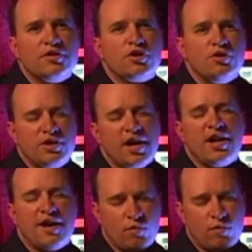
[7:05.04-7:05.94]
So you
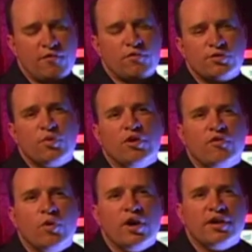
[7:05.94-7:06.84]
kind of have a reference
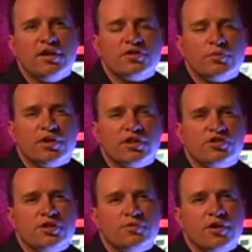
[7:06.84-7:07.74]
point of where it is in
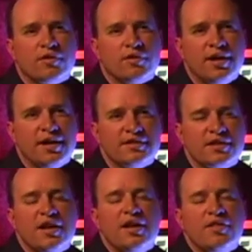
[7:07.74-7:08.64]
relationship to the other
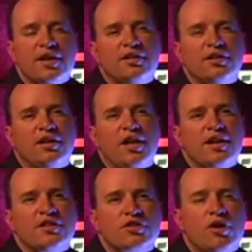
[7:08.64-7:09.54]
lines. That little
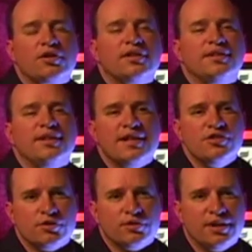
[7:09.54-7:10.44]
line is called a
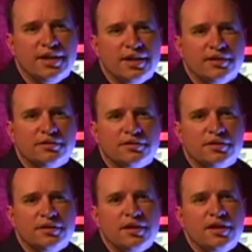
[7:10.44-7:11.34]
ledger line.
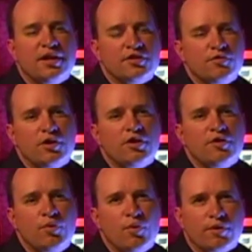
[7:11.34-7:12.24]
And it's
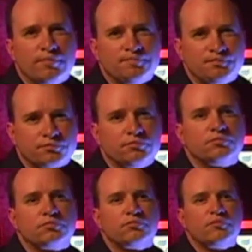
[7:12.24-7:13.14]
very important.
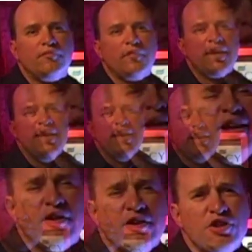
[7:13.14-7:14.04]

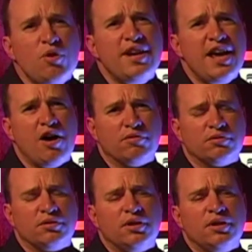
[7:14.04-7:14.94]
Now, let's go down.
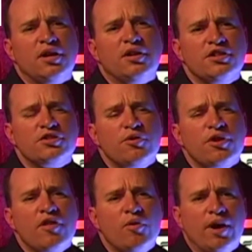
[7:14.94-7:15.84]
Let's go
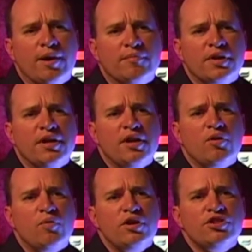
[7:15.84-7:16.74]
the other way.
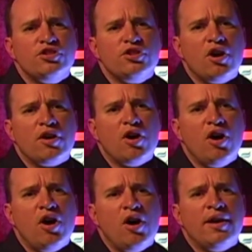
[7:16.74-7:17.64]
We're going to start
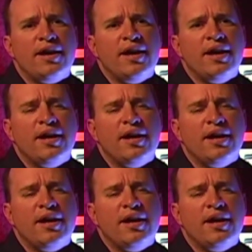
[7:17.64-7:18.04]
on